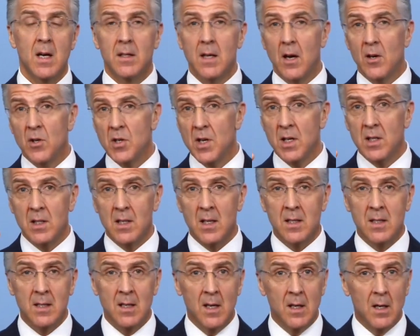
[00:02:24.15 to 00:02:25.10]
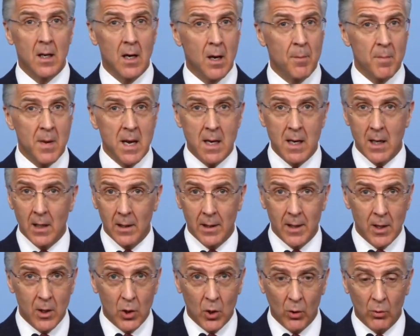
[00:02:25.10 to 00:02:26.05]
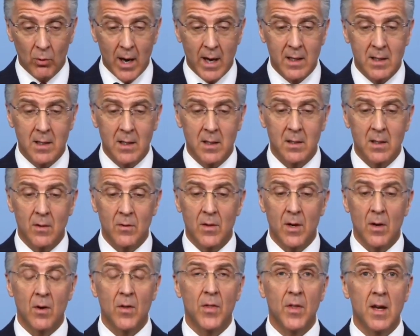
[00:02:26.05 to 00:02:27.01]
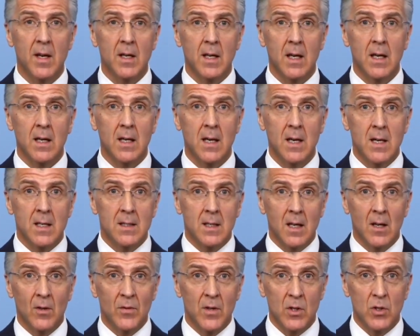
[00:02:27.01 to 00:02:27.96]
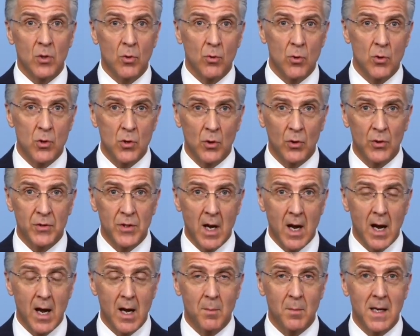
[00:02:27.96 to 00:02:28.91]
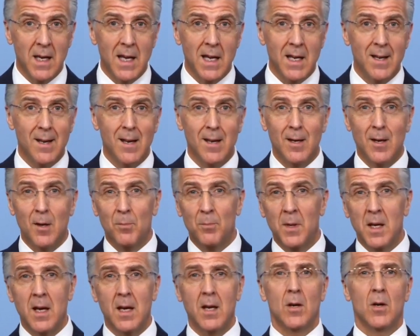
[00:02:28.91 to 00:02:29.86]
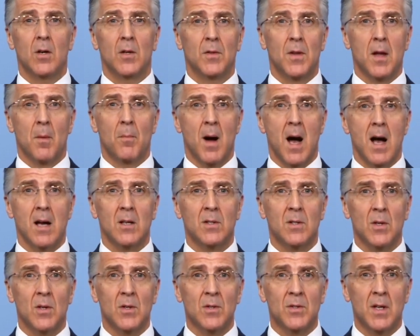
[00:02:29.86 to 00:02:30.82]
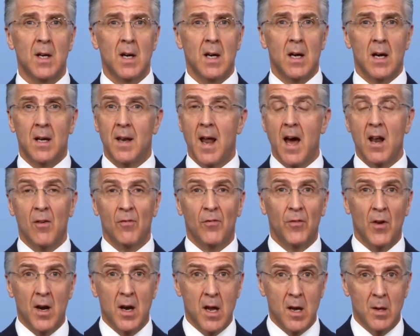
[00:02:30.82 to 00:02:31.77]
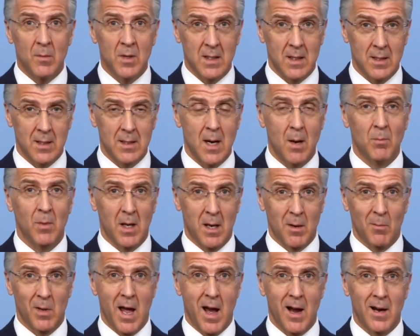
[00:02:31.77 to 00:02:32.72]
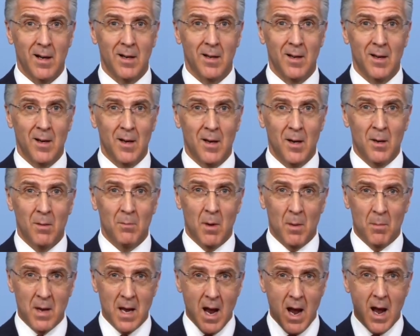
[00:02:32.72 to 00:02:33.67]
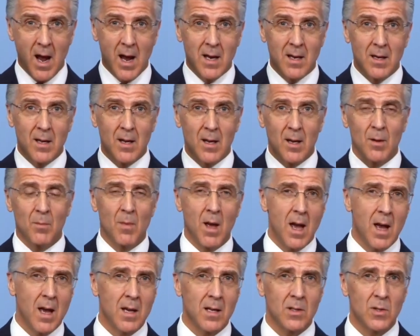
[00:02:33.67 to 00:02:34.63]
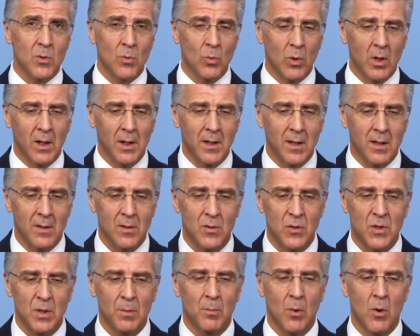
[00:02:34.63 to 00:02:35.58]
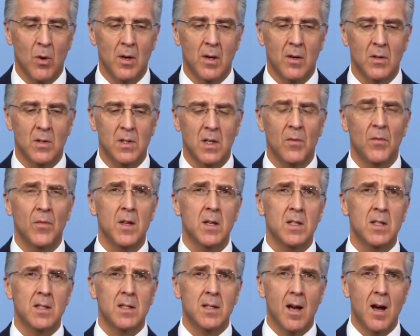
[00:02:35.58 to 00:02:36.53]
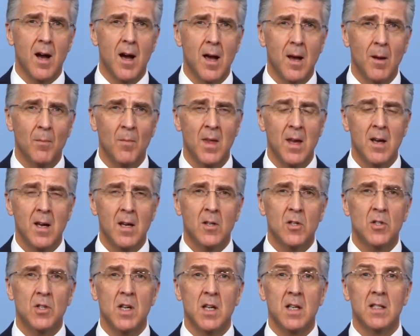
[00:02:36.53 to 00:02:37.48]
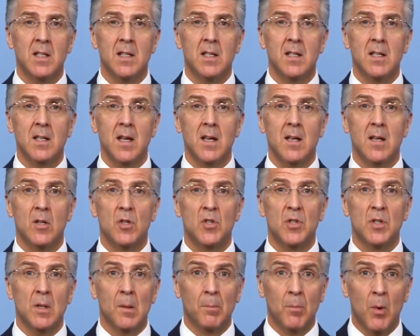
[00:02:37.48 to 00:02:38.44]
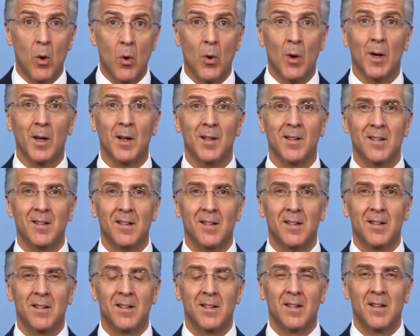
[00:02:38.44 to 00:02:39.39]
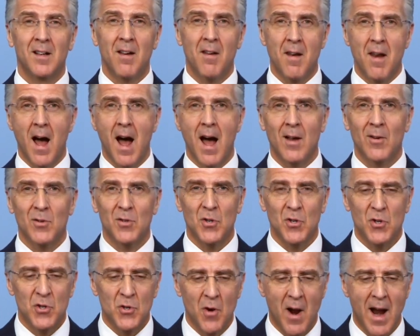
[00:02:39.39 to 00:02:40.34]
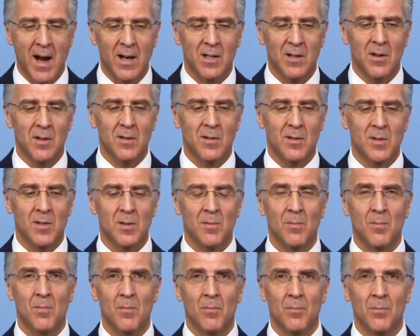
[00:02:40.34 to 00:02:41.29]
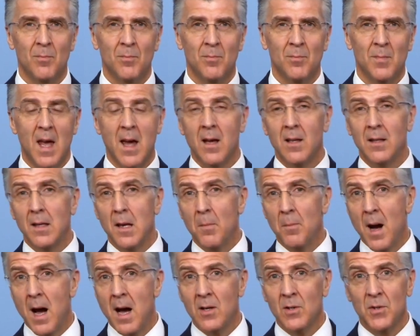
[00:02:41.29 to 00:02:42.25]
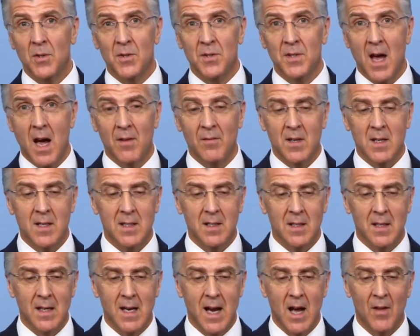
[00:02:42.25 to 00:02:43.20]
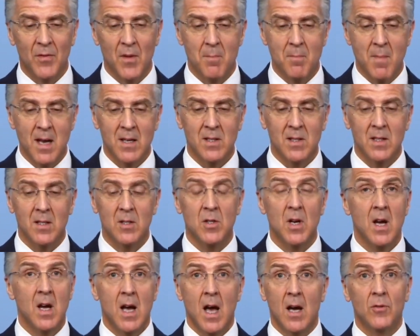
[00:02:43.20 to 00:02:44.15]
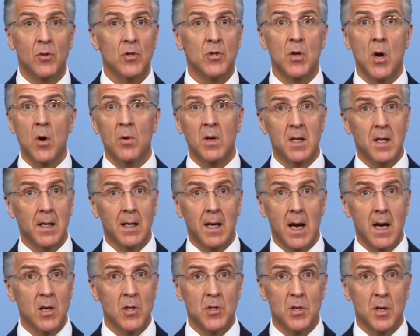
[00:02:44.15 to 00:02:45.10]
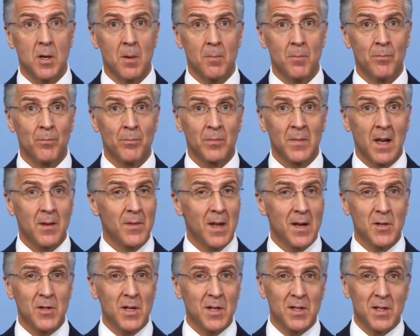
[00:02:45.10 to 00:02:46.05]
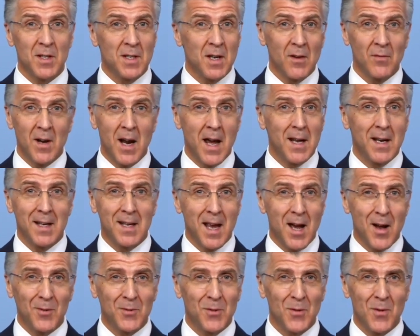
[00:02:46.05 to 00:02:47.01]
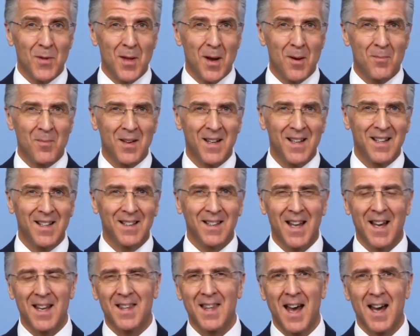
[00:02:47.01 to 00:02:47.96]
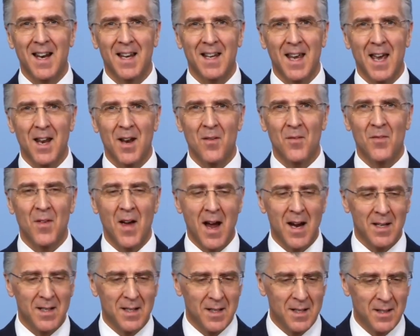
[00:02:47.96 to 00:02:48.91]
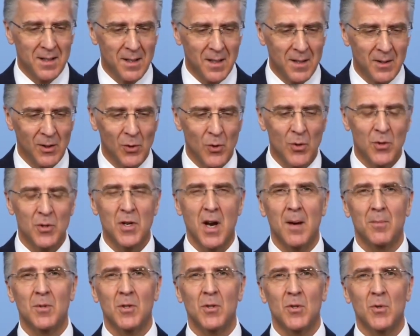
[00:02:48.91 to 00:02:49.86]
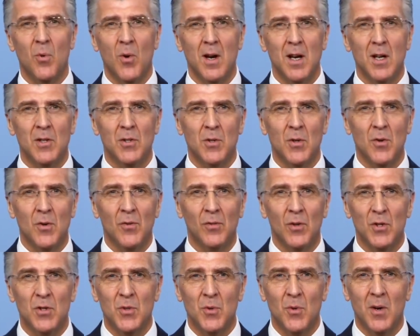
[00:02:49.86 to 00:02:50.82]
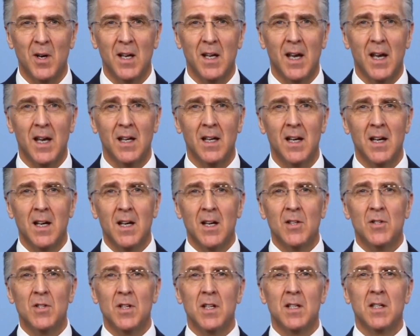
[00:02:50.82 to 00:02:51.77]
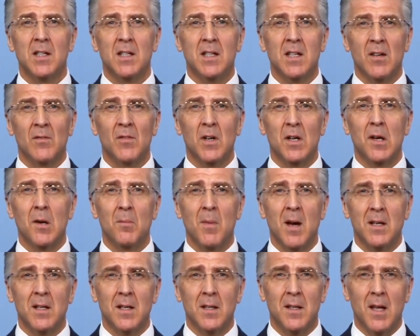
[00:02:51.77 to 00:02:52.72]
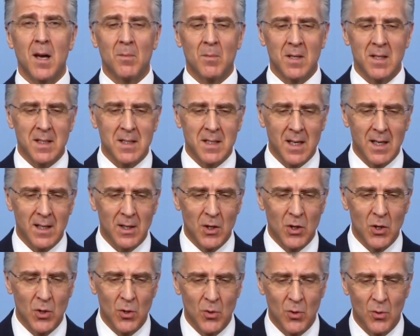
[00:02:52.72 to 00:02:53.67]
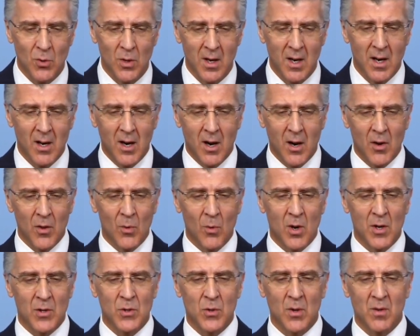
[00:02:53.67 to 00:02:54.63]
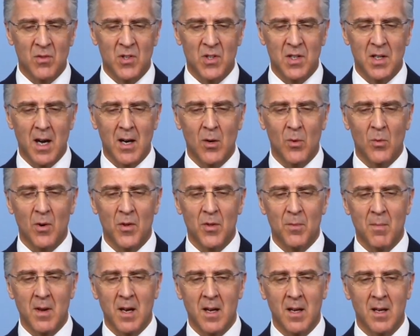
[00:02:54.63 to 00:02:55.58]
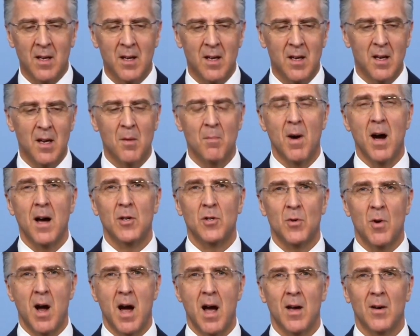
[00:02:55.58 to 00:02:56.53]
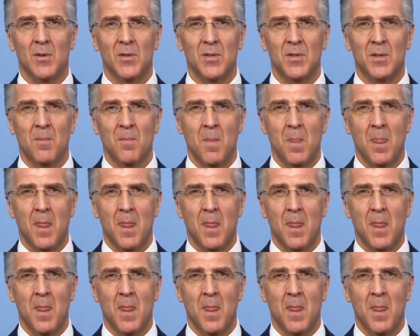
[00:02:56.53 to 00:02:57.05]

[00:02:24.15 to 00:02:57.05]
Now, Jesus immediately corrected their thinking. See, at this crucial time, he needed Peter and the apostles, and not in front of him as a stumbling block, but behind him as willing supporters. At this time, Jesus needed support, not distractors and the apostles obviously got the message, and there's no indication that Jesus ever had to counsel them like that again. In fact, in Luke chapter 22, verse 28, Jesus even commended them and said, You are the ones who have stuck with me in my trials.